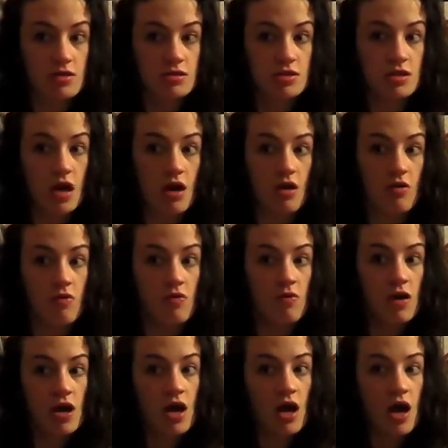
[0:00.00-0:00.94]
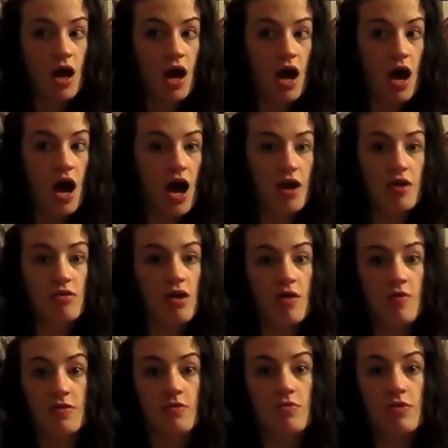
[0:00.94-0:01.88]
So I don't
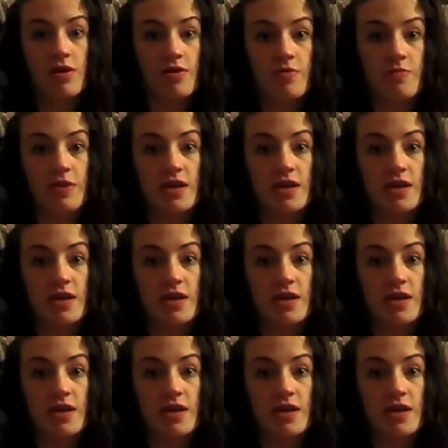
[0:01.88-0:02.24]
go in the water